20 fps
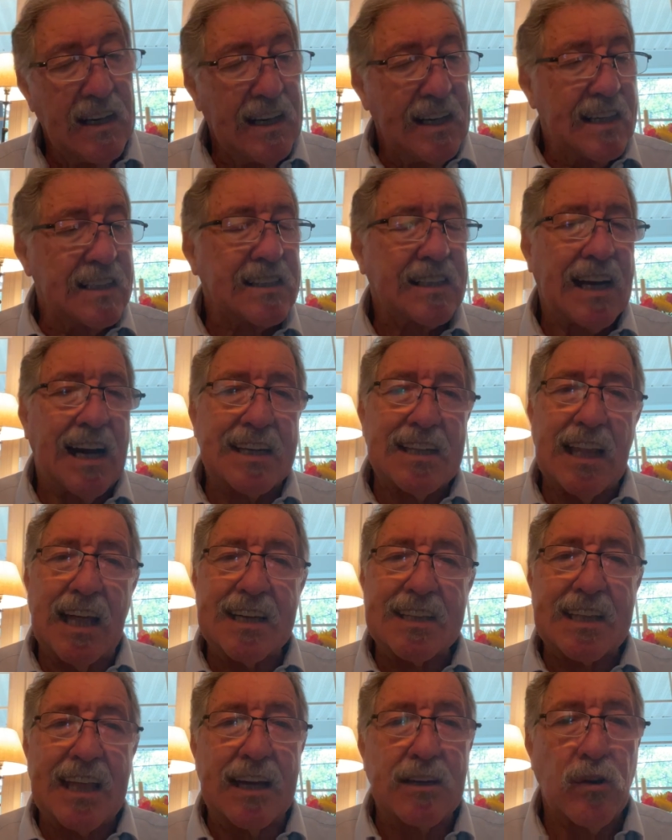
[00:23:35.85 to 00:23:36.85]
It's kind of
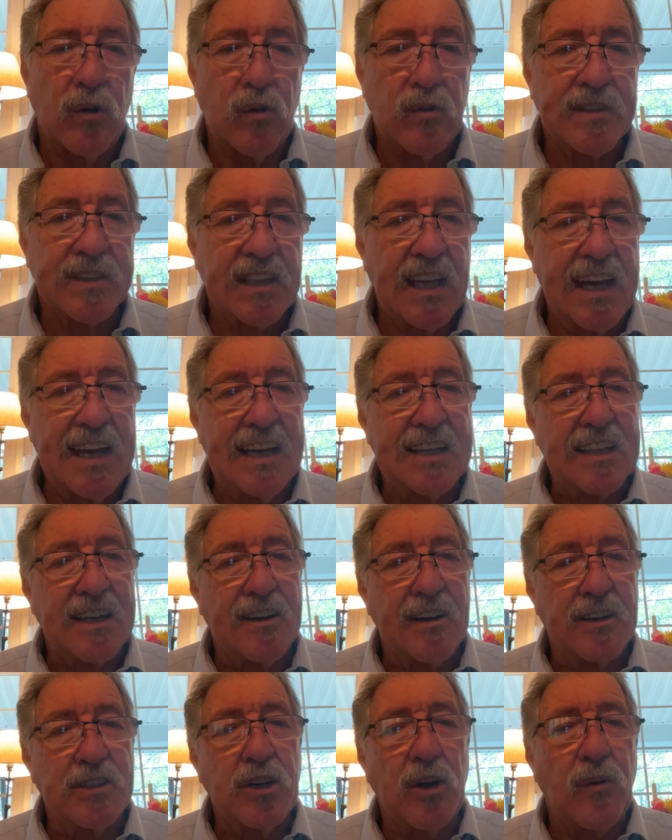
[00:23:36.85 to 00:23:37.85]
like that old saying,
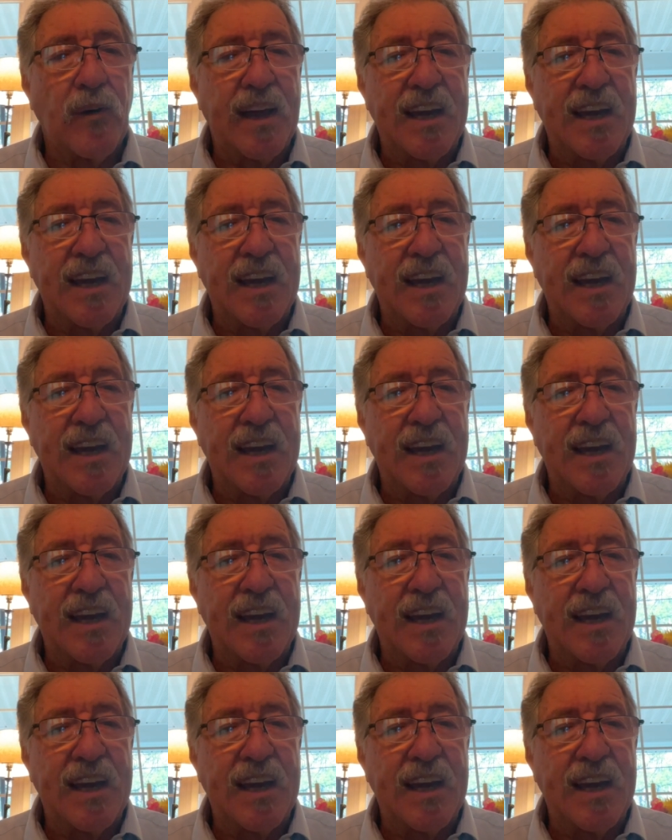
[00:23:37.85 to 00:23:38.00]
"There are no